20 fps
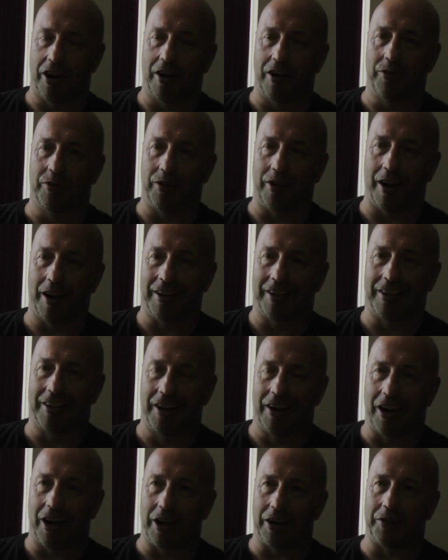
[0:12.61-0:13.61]

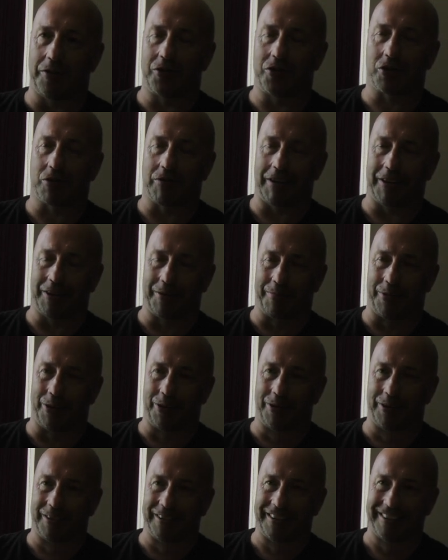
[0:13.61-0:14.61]
I even screened them all.